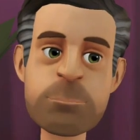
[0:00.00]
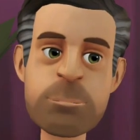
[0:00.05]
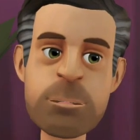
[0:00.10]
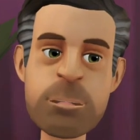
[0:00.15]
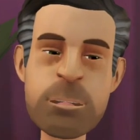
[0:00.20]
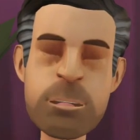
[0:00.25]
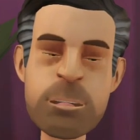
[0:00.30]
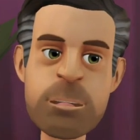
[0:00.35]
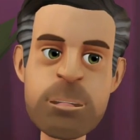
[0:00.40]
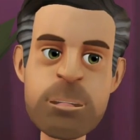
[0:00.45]

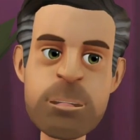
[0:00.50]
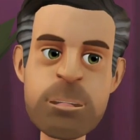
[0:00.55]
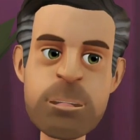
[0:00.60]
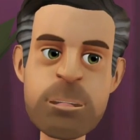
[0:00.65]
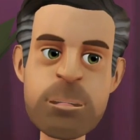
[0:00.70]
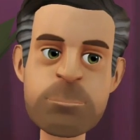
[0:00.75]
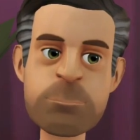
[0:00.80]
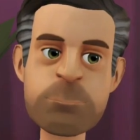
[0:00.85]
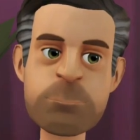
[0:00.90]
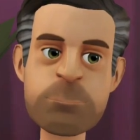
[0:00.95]
And the other way
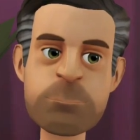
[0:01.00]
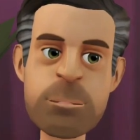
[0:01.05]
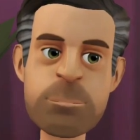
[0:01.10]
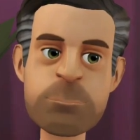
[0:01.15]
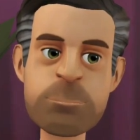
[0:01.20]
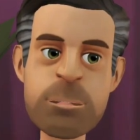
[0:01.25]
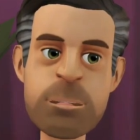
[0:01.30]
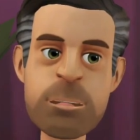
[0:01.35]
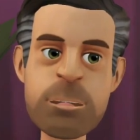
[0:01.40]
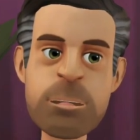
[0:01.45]
white
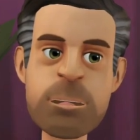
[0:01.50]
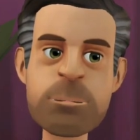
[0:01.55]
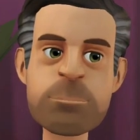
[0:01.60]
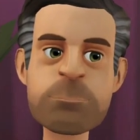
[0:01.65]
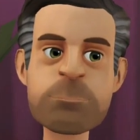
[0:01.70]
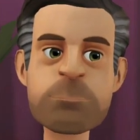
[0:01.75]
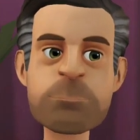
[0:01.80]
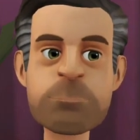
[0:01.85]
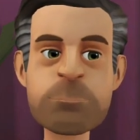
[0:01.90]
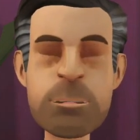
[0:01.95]
supremacy works,
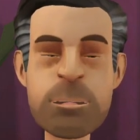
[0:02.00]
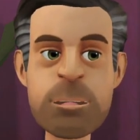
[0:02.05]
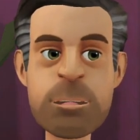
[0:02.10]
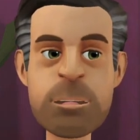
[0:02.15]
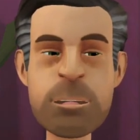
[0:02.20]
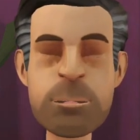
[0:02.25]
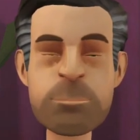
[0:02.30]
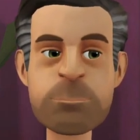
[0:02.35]
and what we're